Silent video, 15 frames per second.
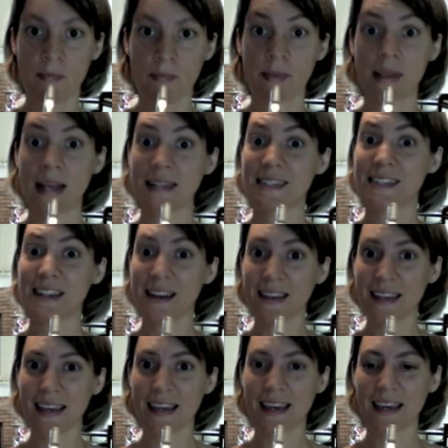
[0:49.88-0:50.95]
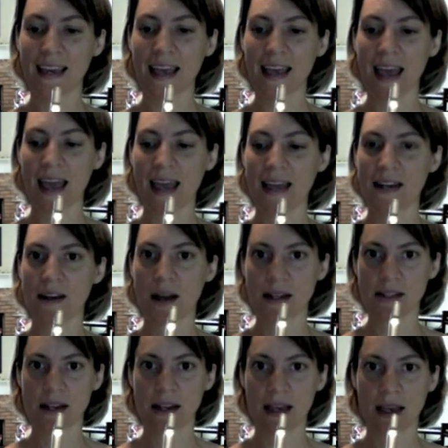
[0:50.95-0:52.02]
That's tonguing and not
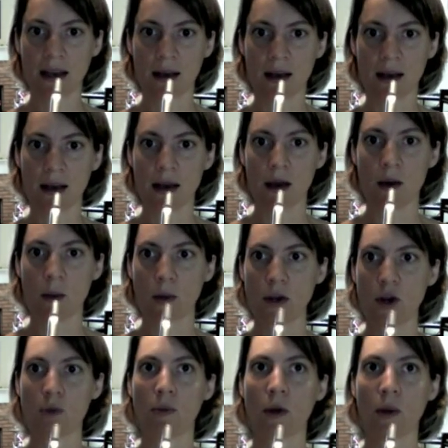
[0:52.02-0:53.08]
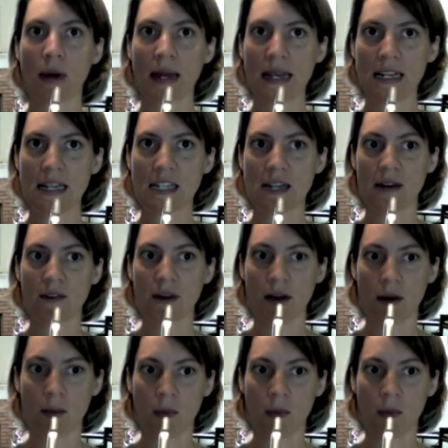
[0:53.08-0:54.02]
tonguing, where you're blowing each and every note.